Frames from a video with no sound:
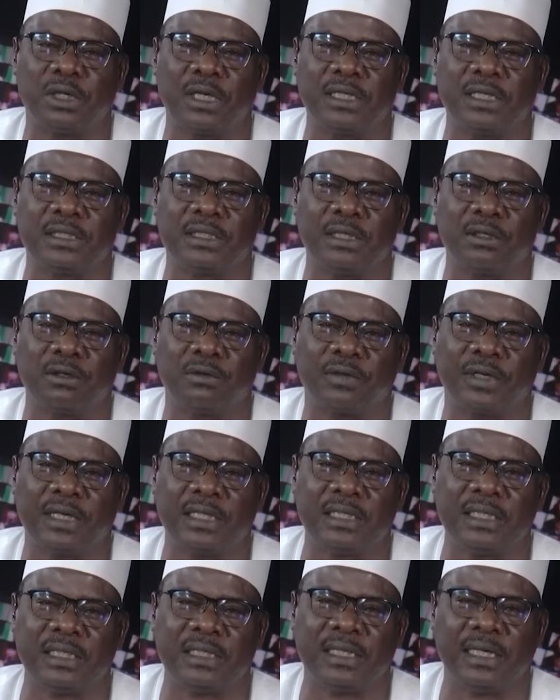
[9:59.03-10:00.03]
Instead of
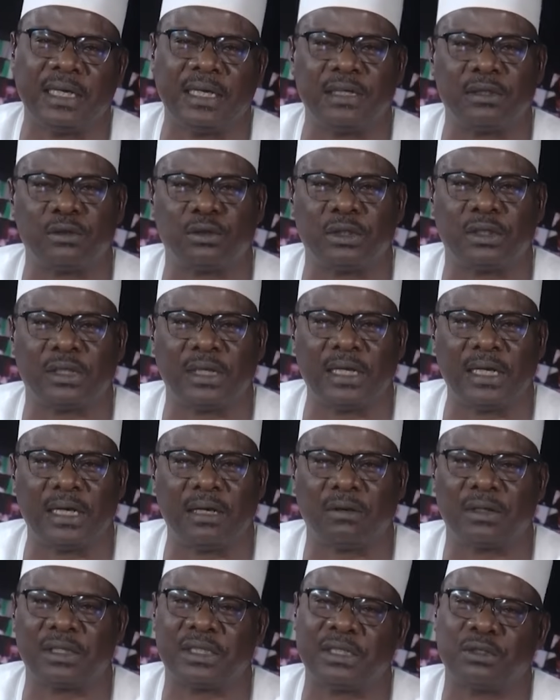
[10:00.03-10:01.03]
getting there in 3
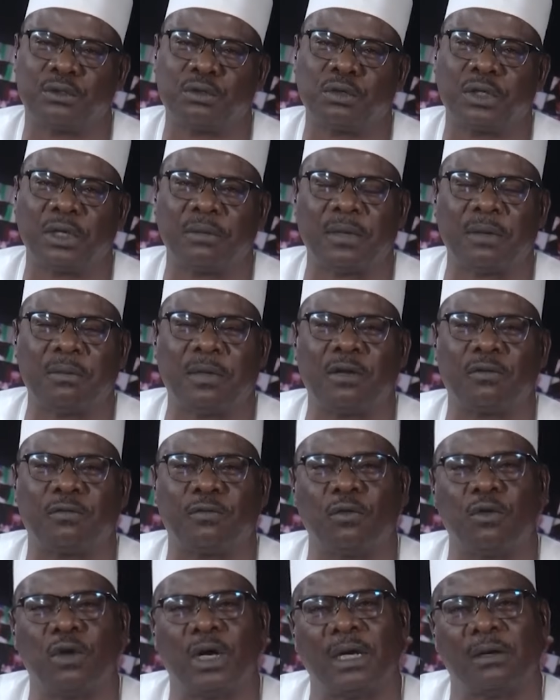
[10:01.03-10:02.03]
hours, it took him about
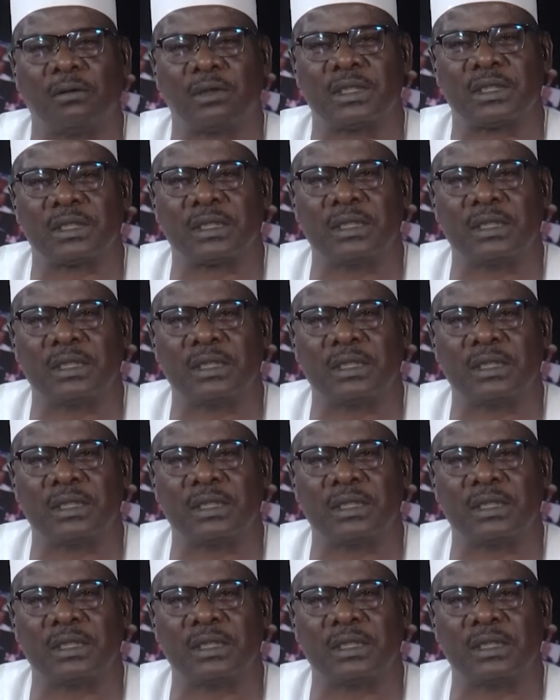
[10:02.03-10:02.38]
4 hours.